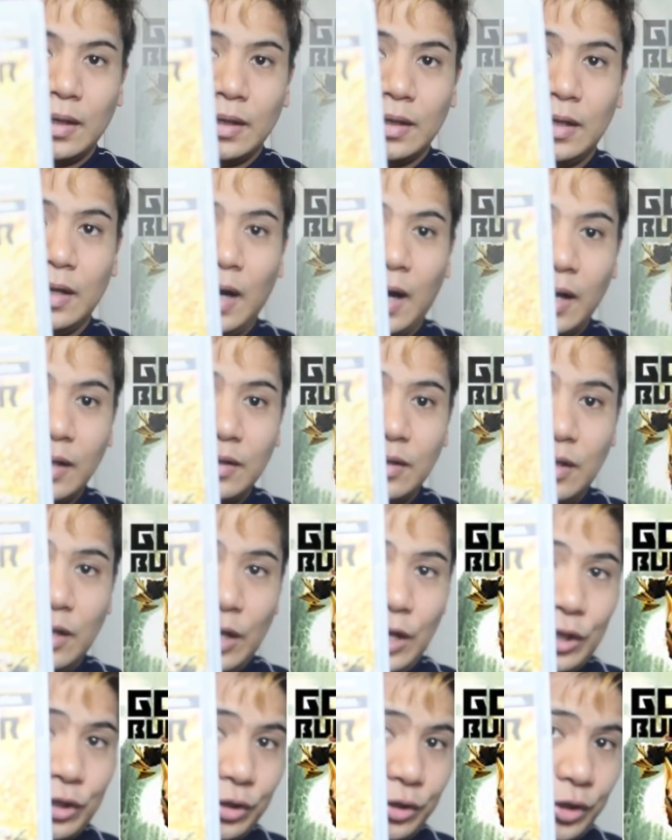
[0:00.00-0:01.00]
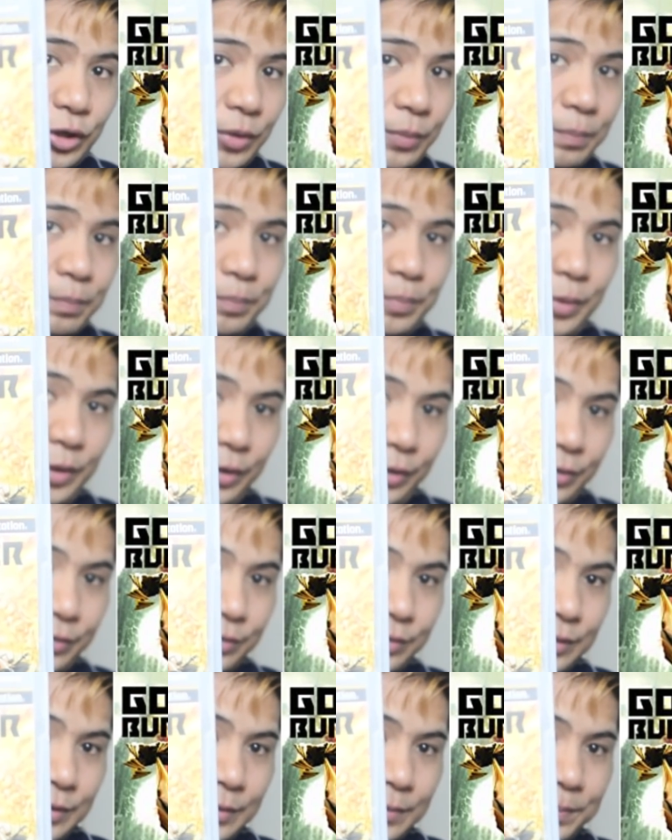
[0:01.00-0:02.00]
God Eater
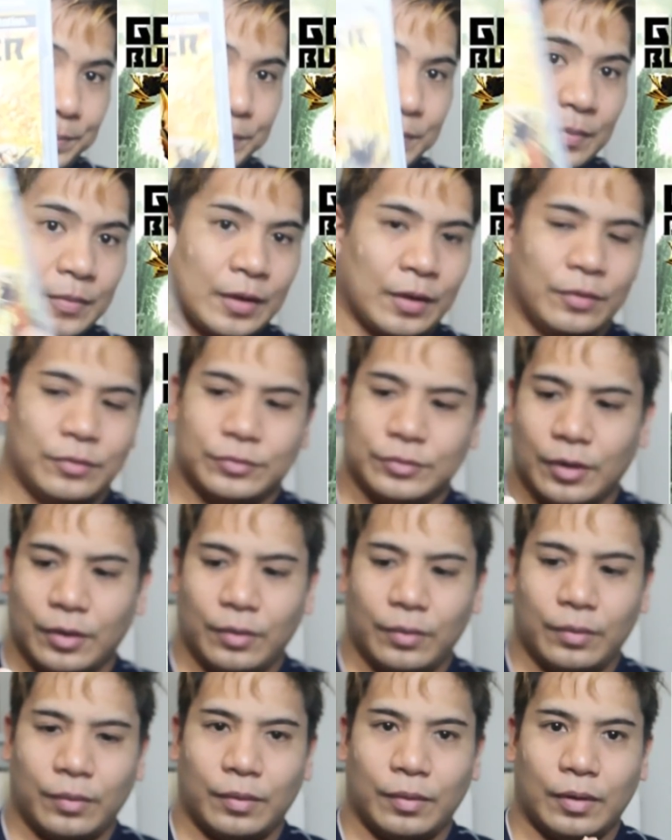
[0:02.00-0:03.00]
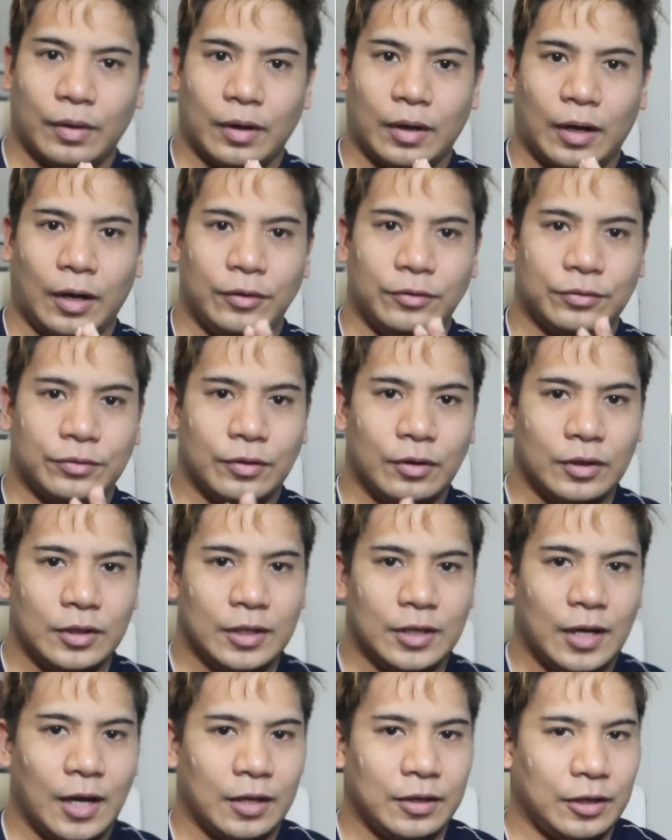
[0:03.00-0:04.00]
Burst. So I saw the
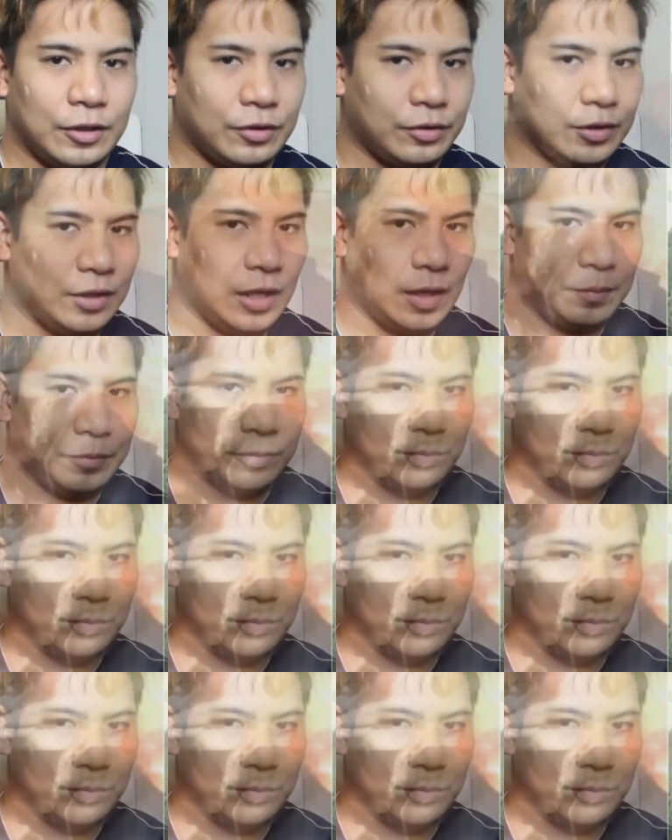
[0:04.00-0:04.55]
God Eater games